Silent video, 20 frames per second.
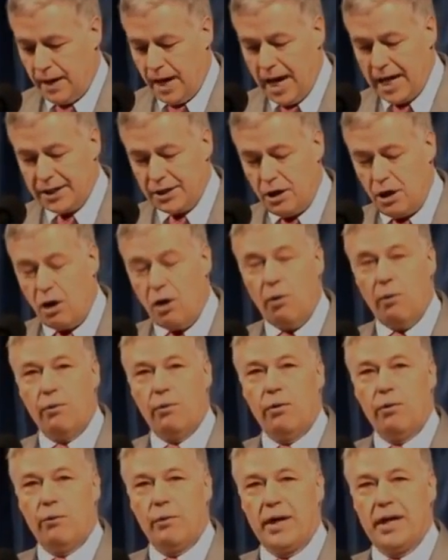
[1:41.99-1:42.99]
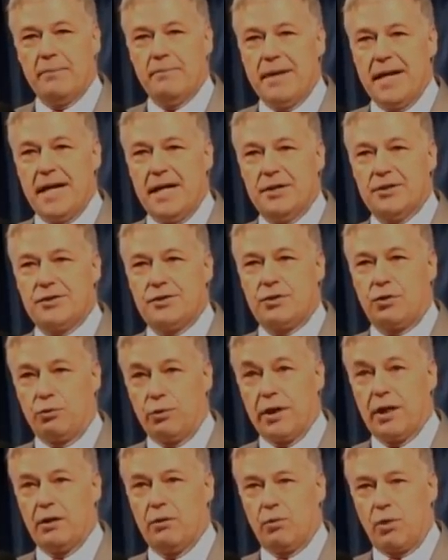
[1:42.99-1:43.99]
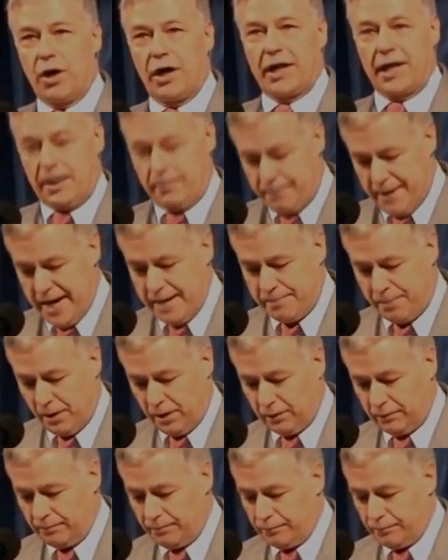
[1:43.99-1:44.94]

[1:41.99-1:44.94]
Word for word: I know what it means to real working people.